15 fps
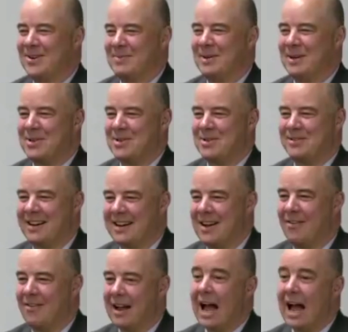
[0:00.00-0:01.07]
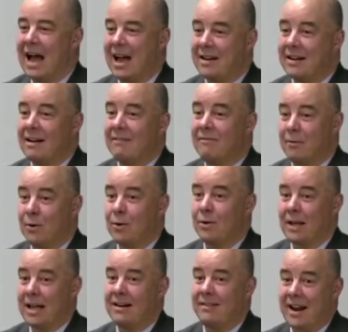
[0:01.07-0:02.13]
to picture right now. I had a full
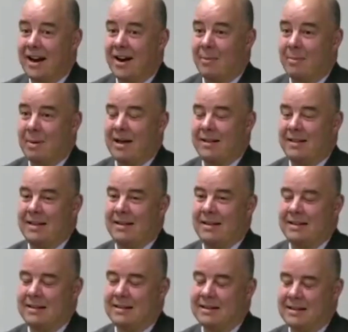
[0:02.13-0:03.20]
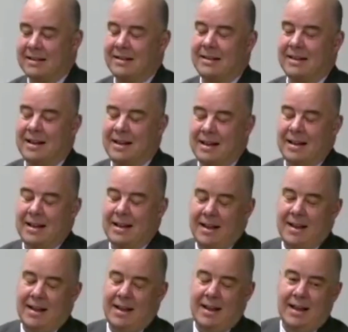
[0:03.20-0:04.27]
head of hair back then, and
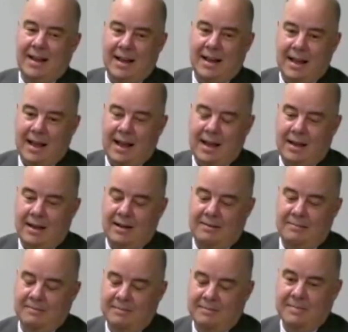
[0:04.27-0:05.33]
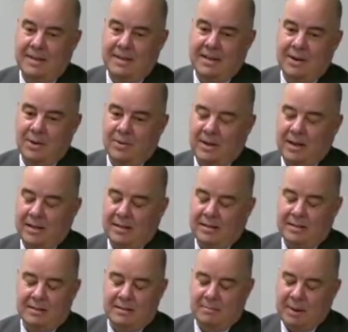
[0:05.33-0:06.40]
and
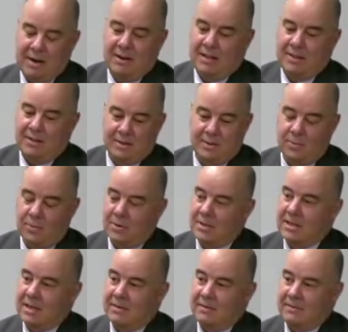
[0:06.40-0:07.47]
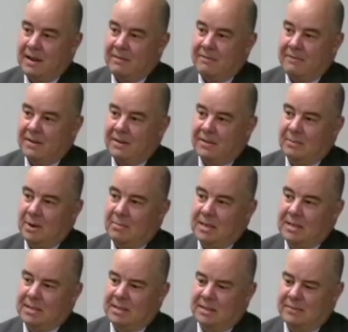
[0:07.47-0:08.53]
the better I looked, the worse I felt about
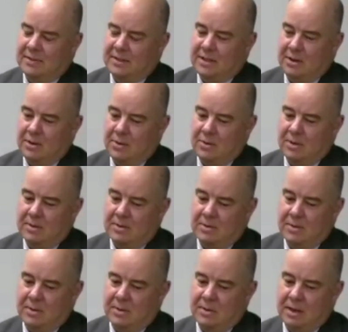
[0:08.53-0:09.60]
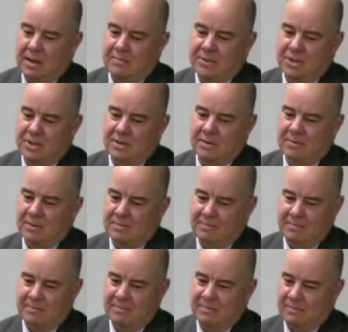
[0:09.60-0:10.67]
myself. And I'm sure
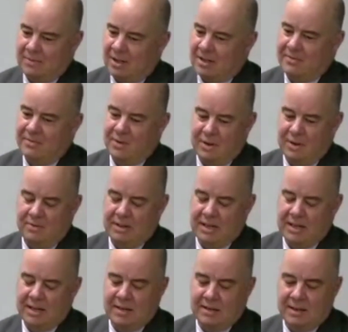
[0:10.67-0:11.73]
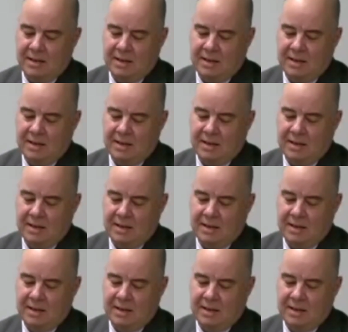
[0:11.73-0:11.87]
lots of you can relate.